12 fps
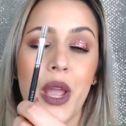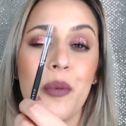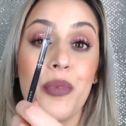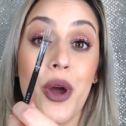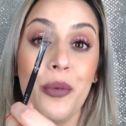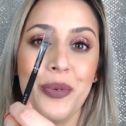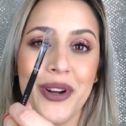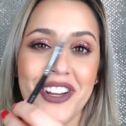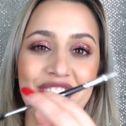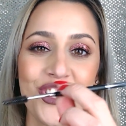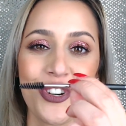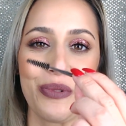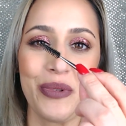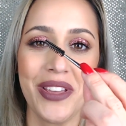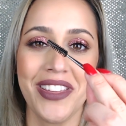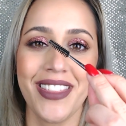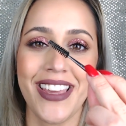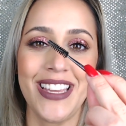Brow brush
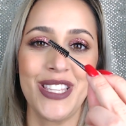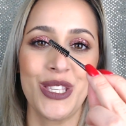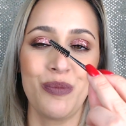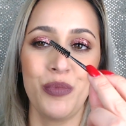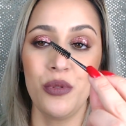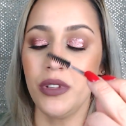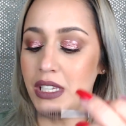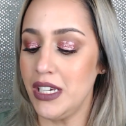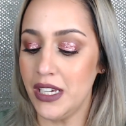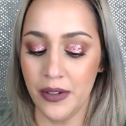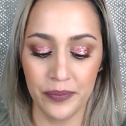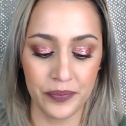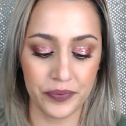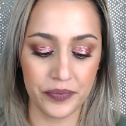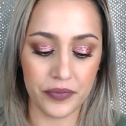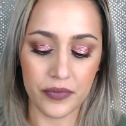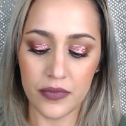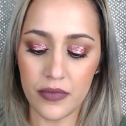with a spoolie.
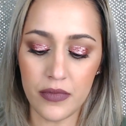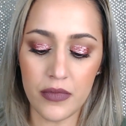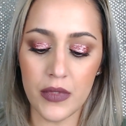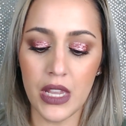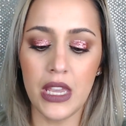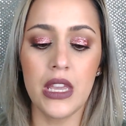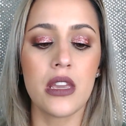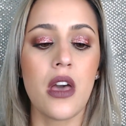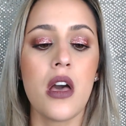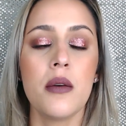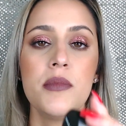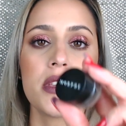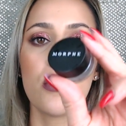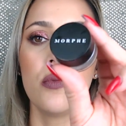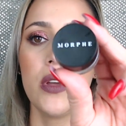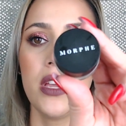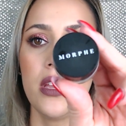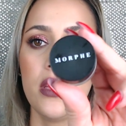It comes
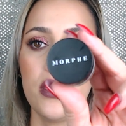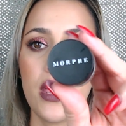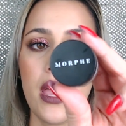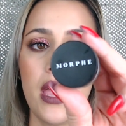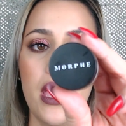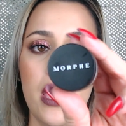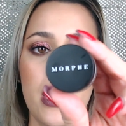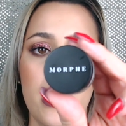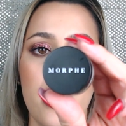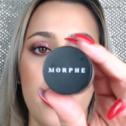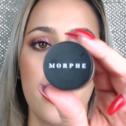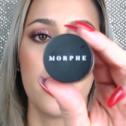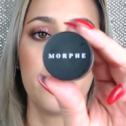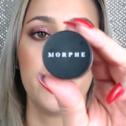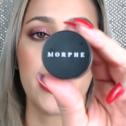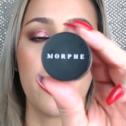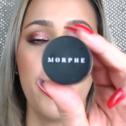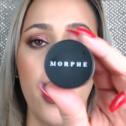with a
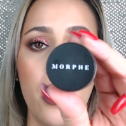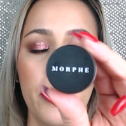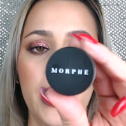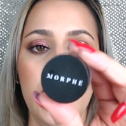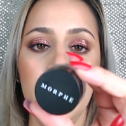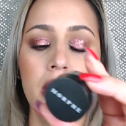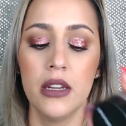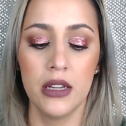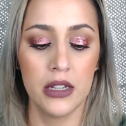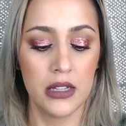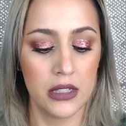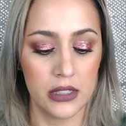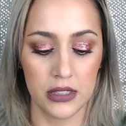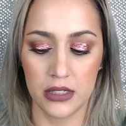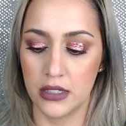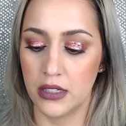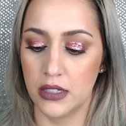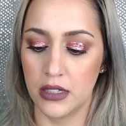like a pomade,
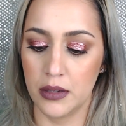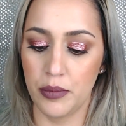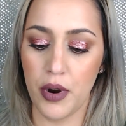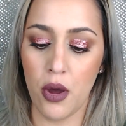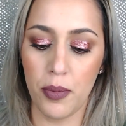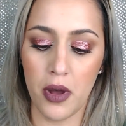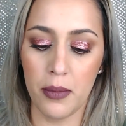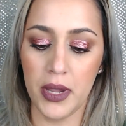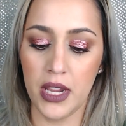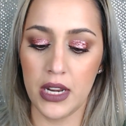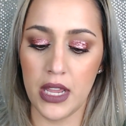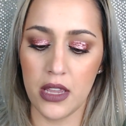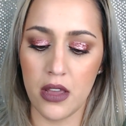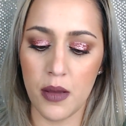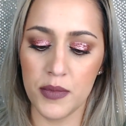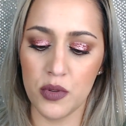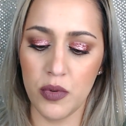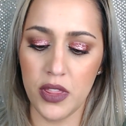brow pomade. It
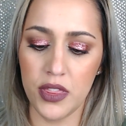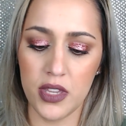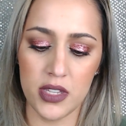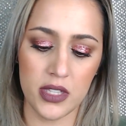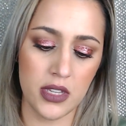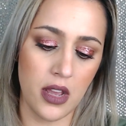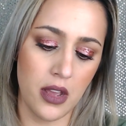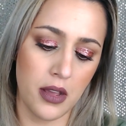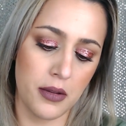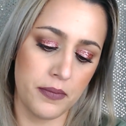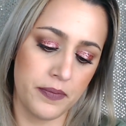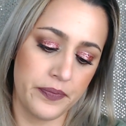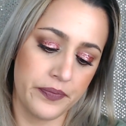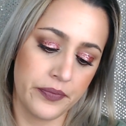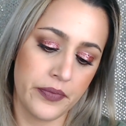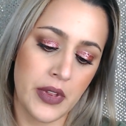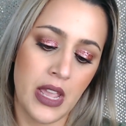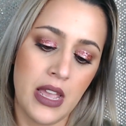comes with this
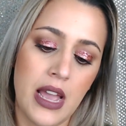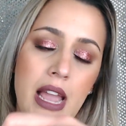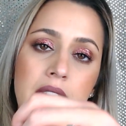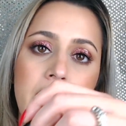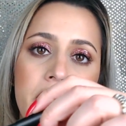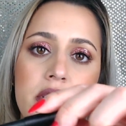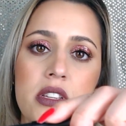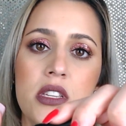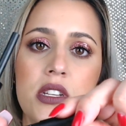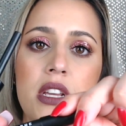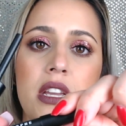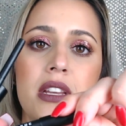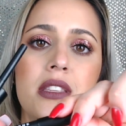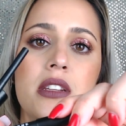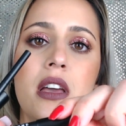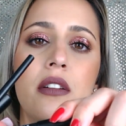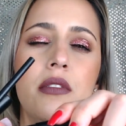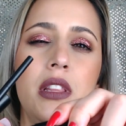highlighter stick. It's
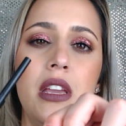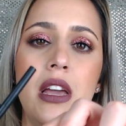not really a